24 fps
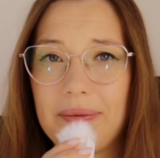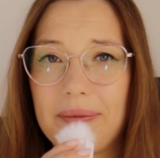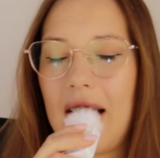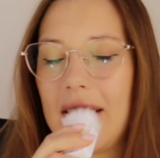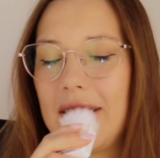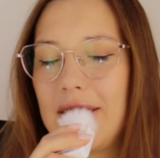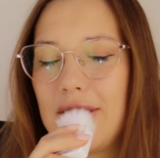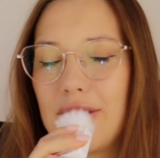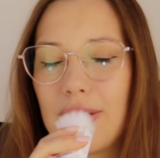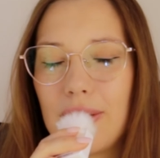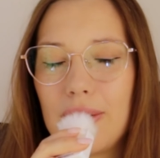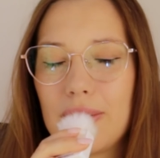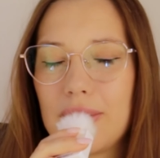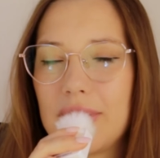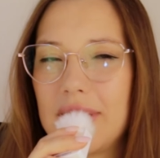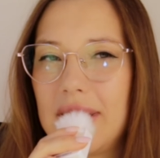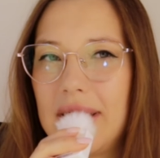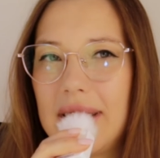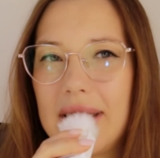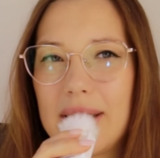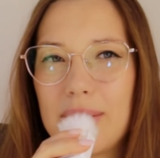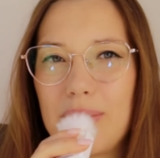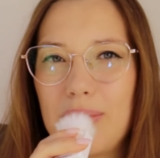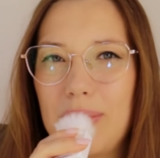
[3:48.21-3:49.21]
I chose
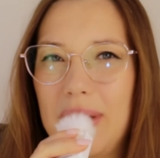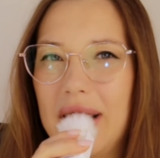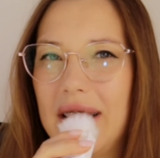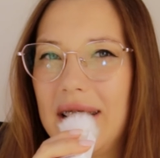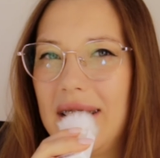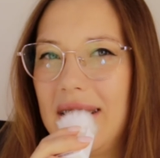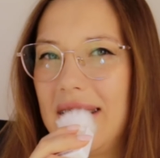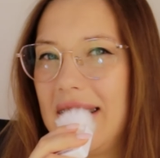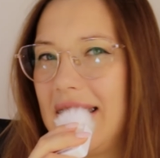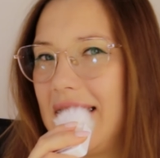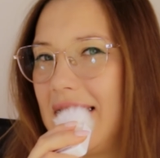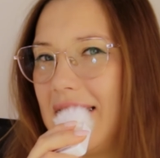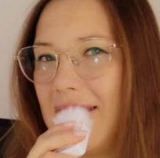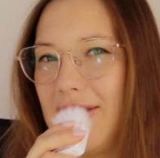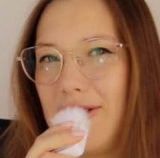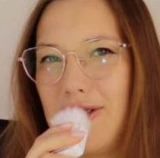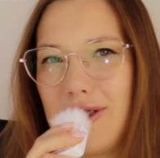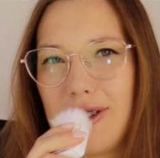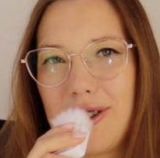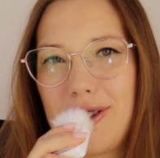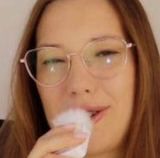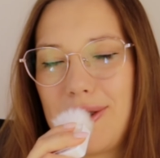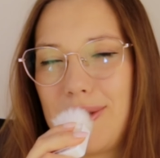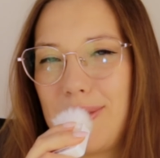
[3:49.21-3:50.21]
it mainly
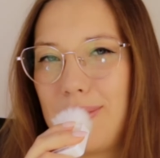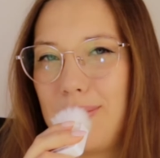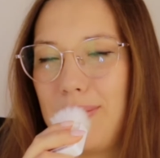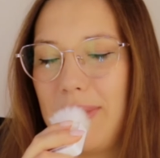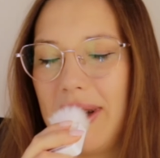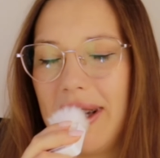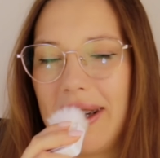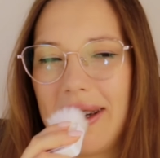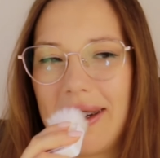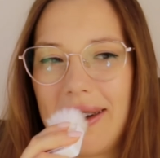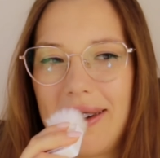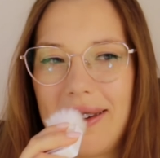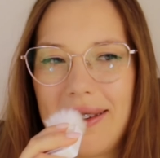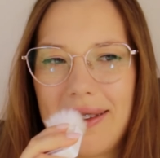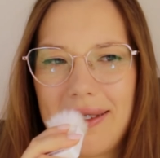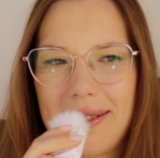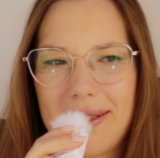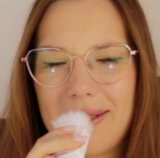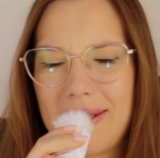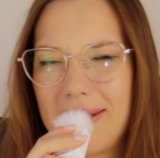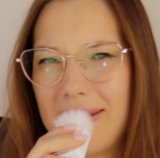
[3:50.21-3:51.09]
just to make a